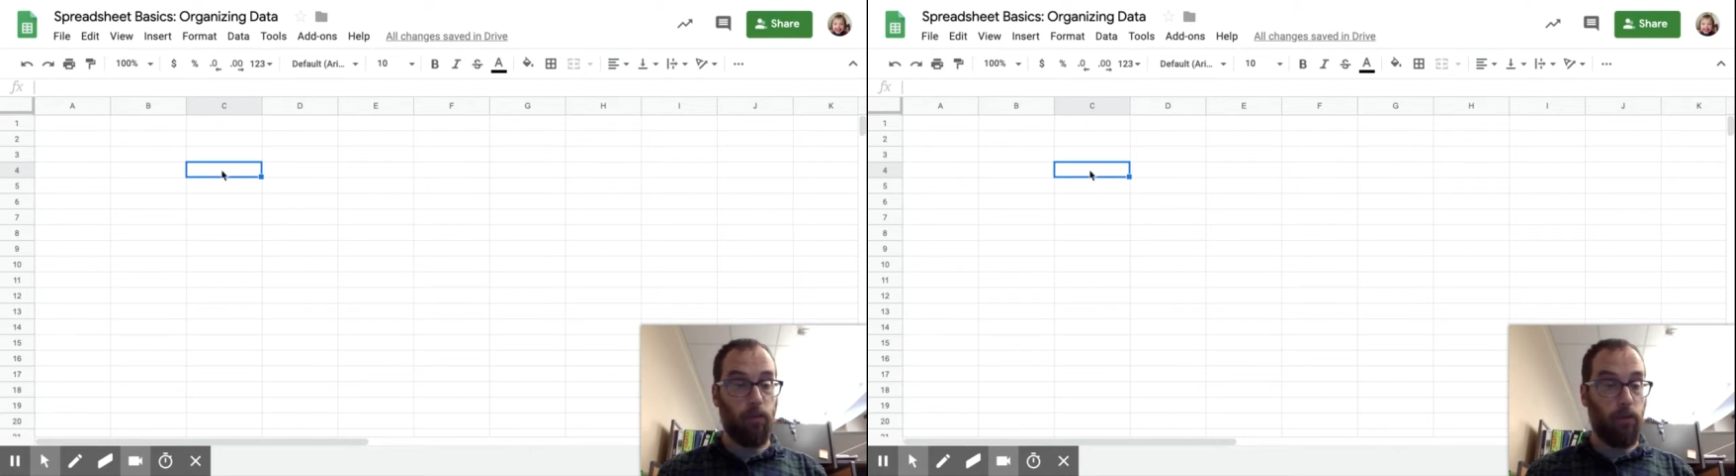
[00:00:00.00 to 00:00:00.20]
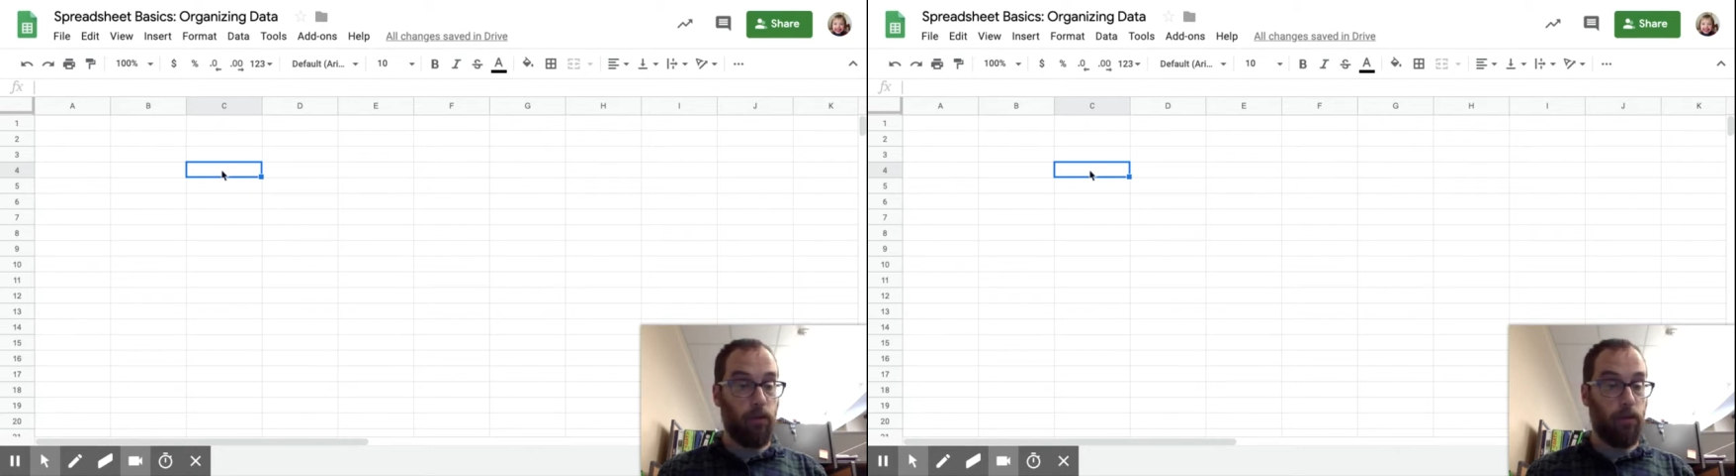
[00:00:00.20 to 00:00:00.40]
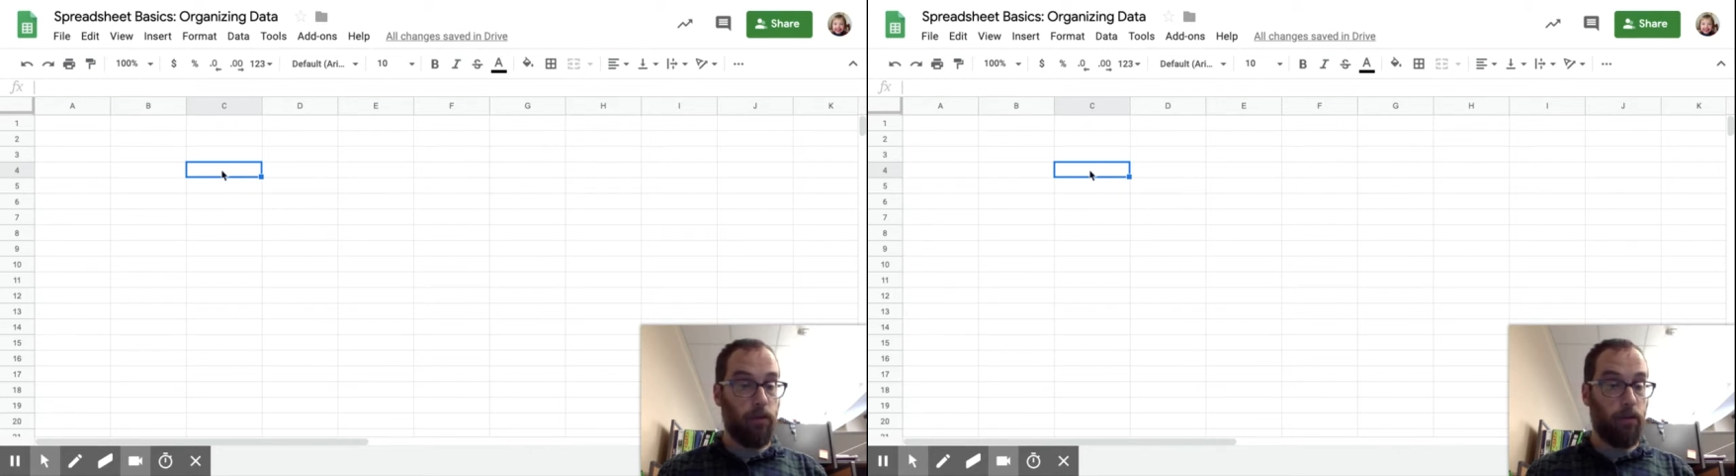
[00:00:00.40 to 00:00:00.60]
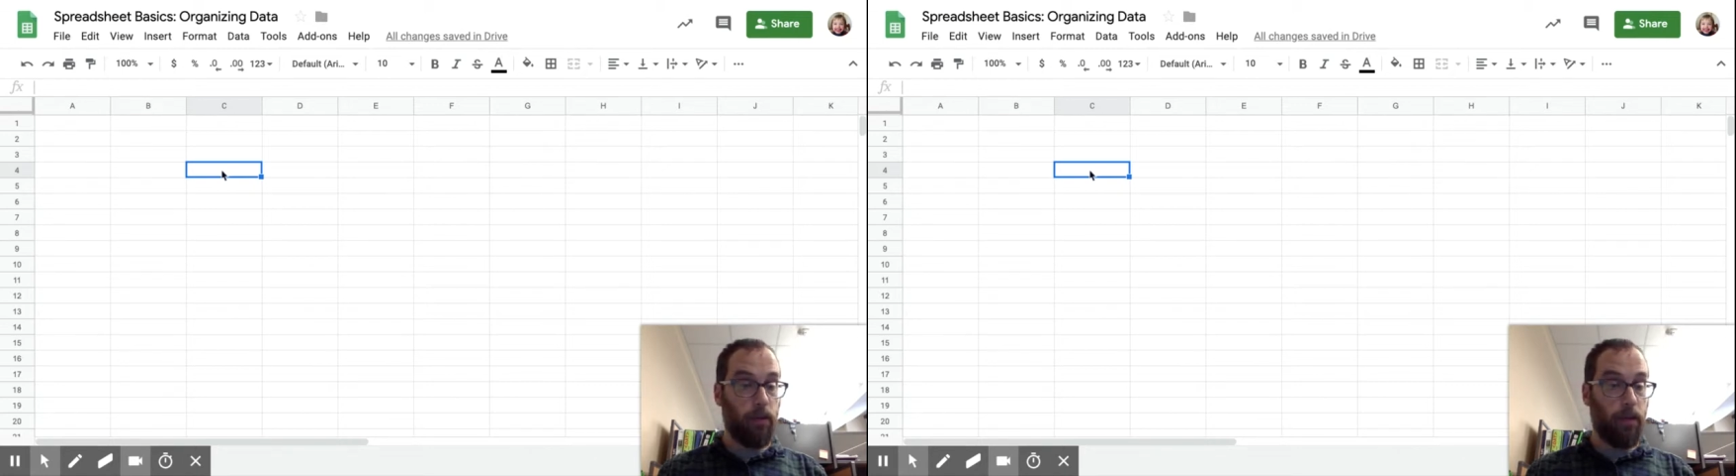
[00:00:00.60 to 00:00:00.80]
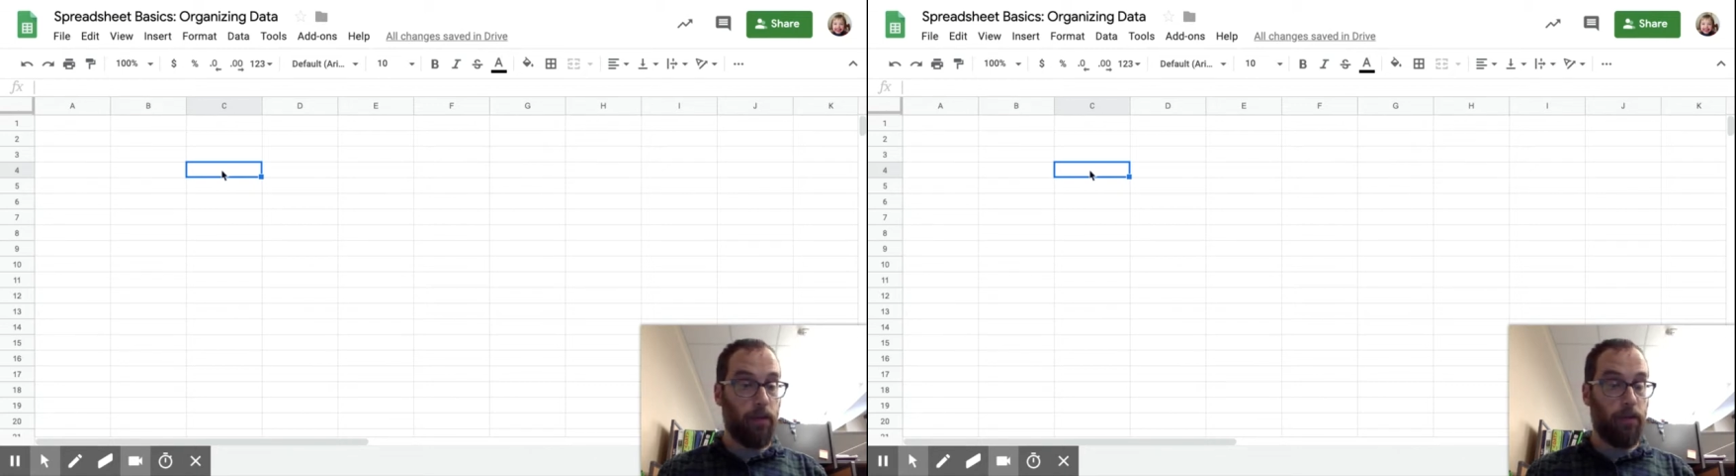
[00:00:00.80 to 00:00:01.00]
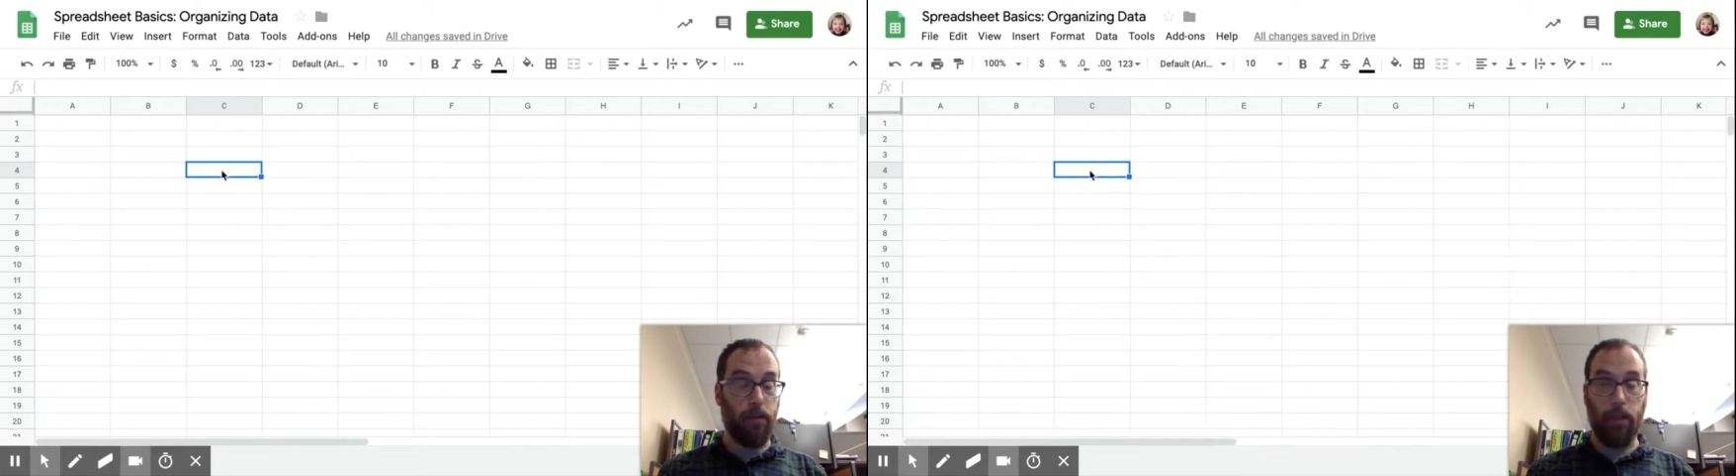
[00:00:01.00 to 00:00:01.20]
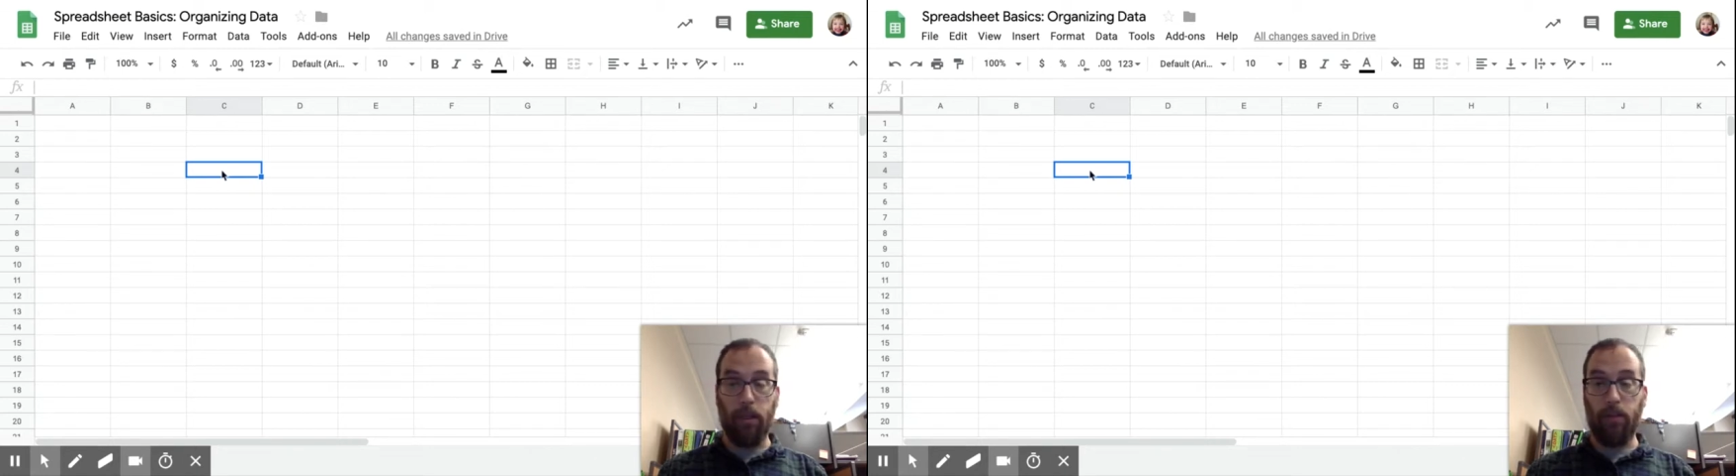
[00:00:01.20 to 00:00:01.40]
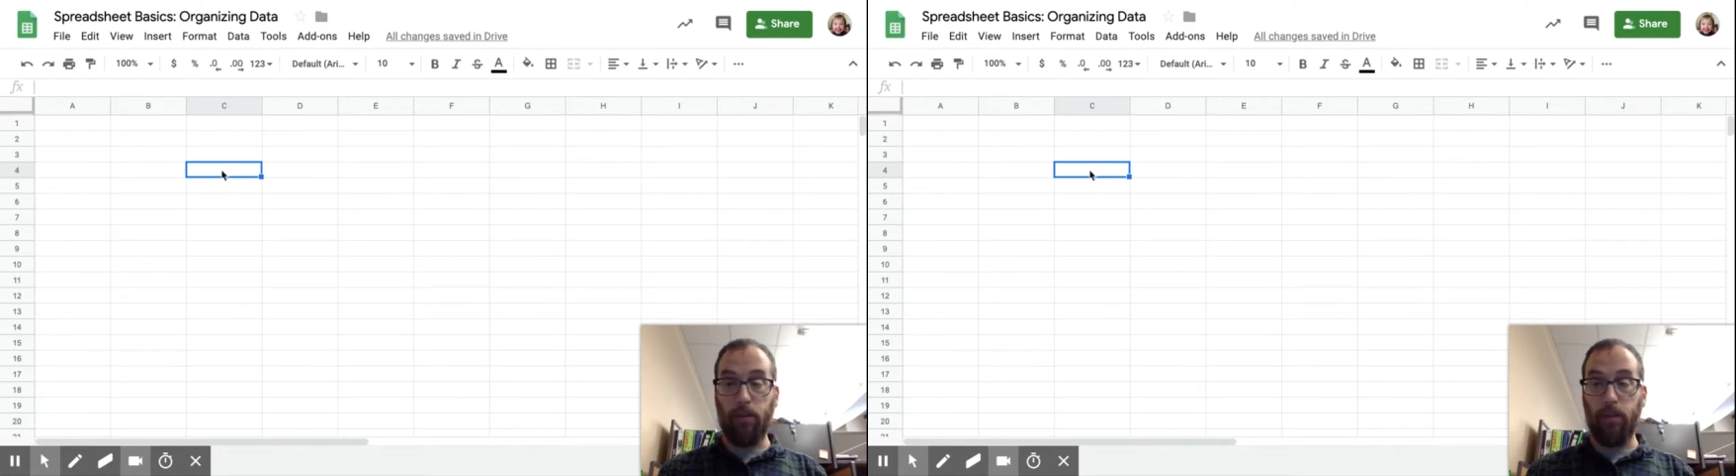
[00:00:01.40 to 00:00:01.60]
words, letters,
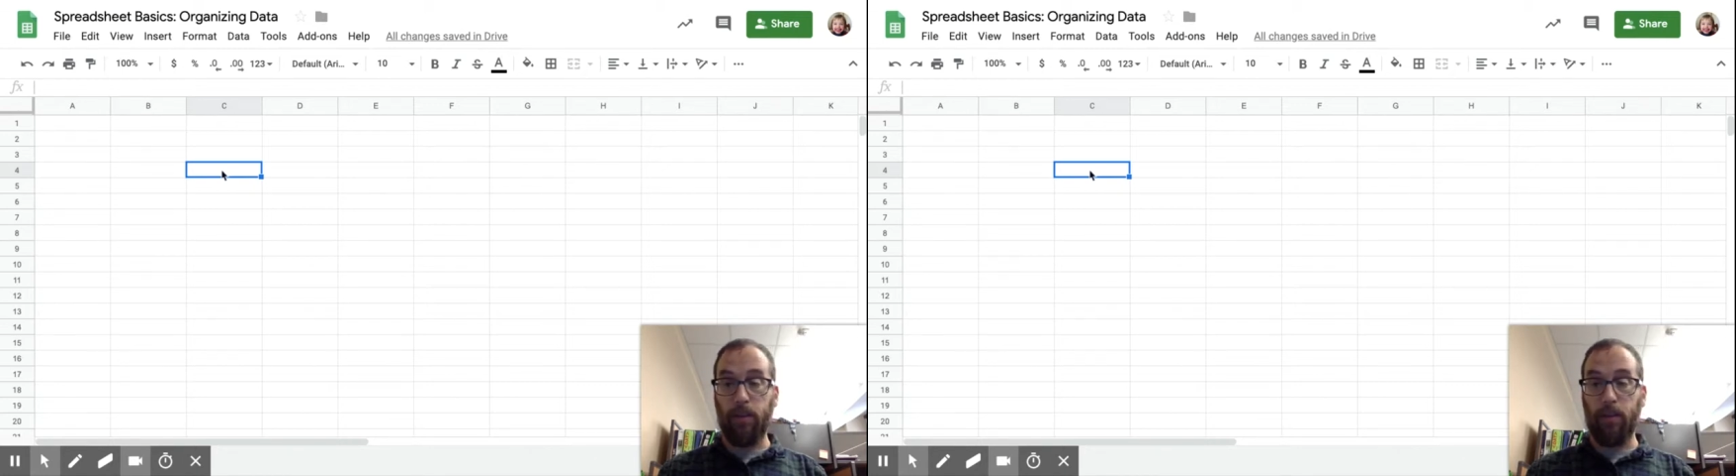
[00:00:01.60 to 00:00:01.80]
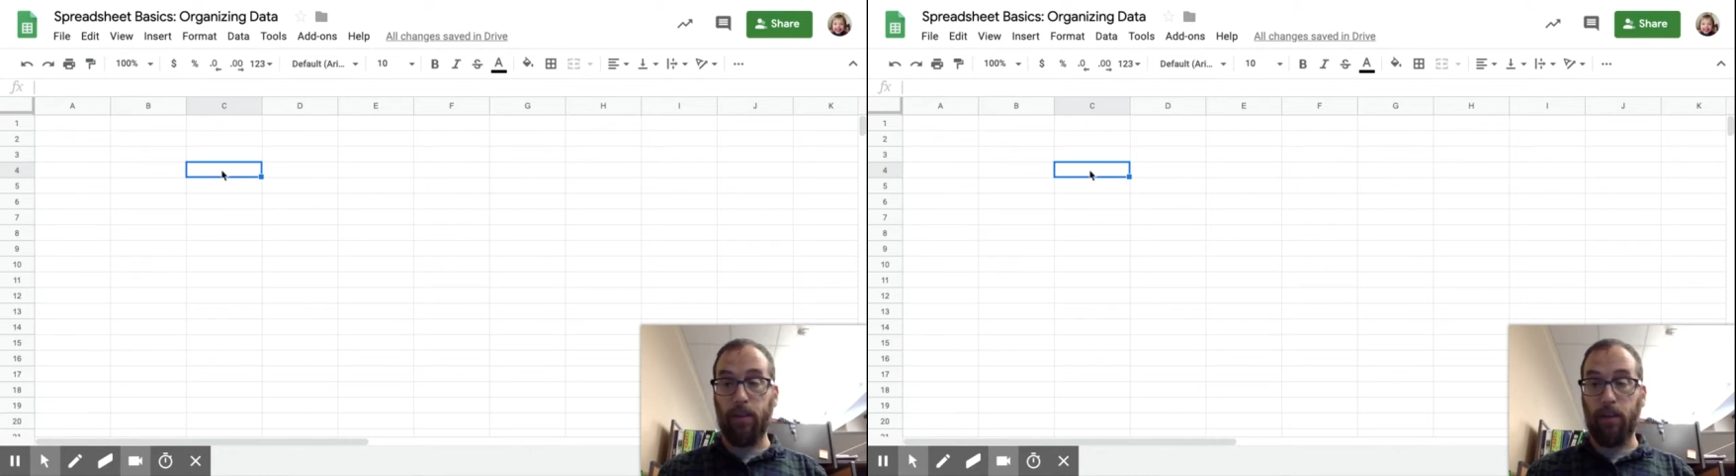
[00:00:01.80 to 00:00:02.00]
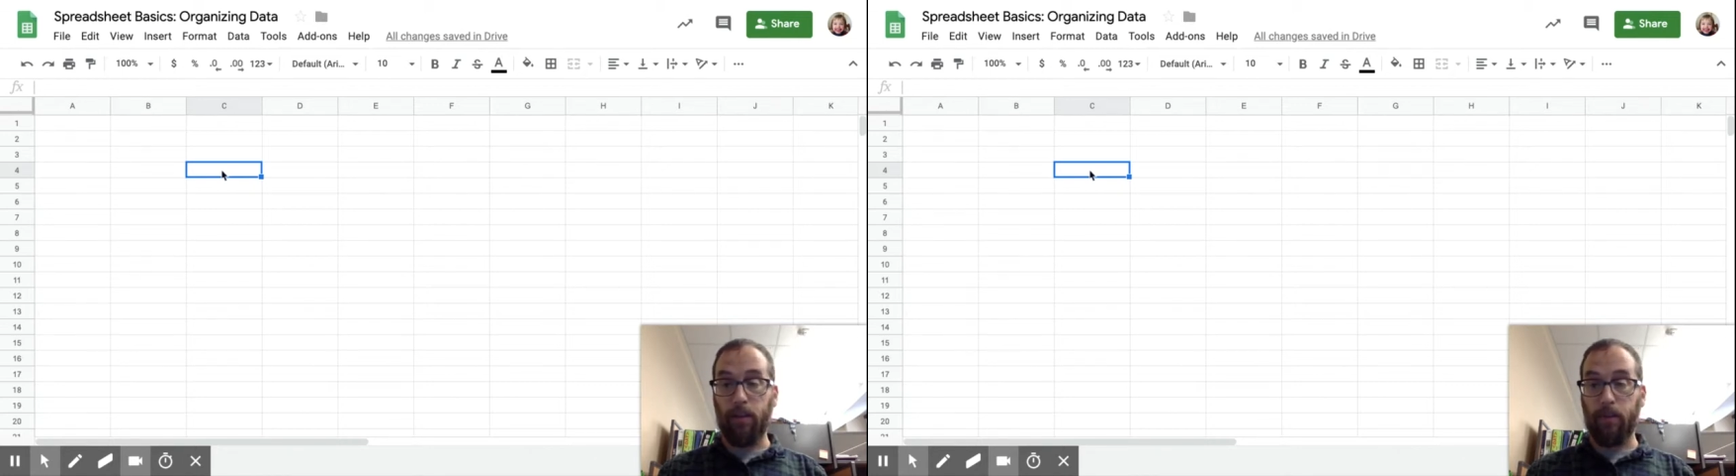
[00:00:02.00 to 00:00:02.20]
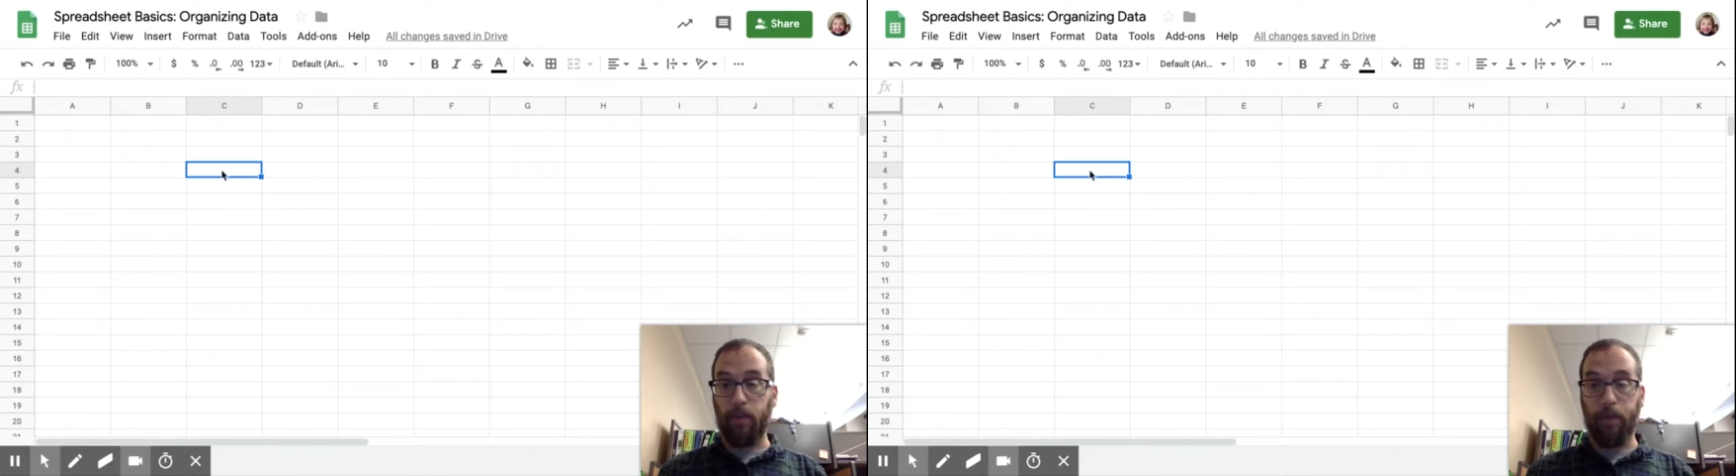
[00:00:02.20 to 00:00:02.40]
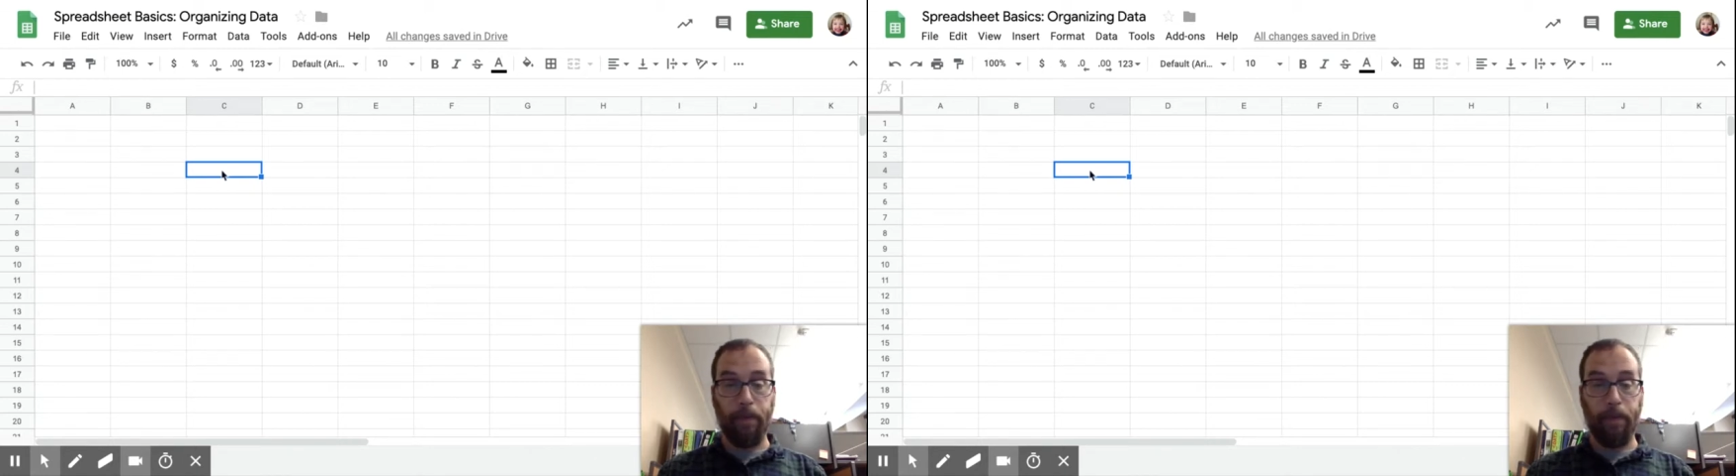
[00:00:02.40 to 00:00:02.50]
into these cells.